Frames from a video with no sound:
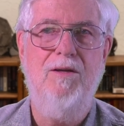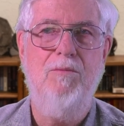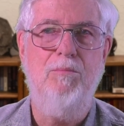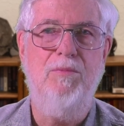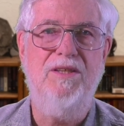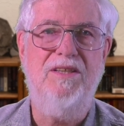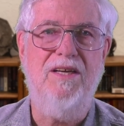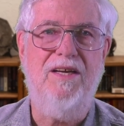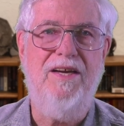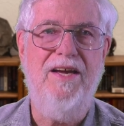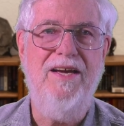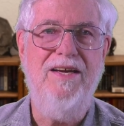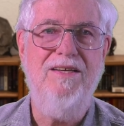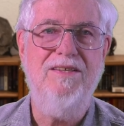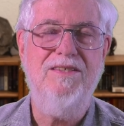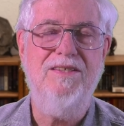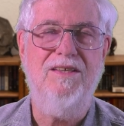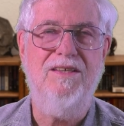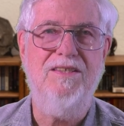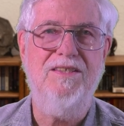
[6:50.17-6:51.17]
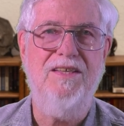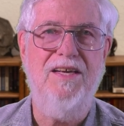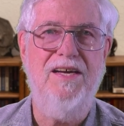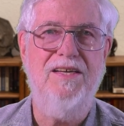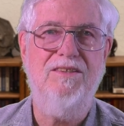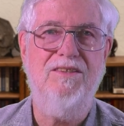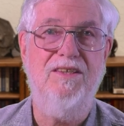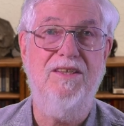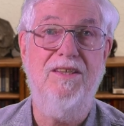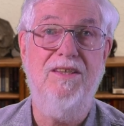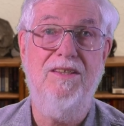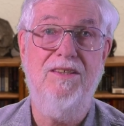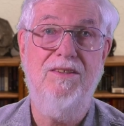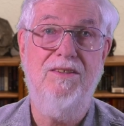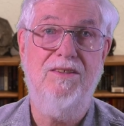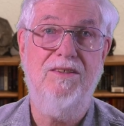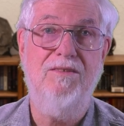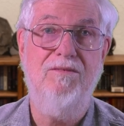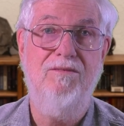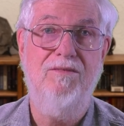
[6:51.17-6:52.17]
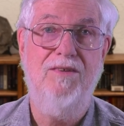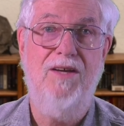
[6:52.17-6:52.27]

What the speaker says: but the key to success is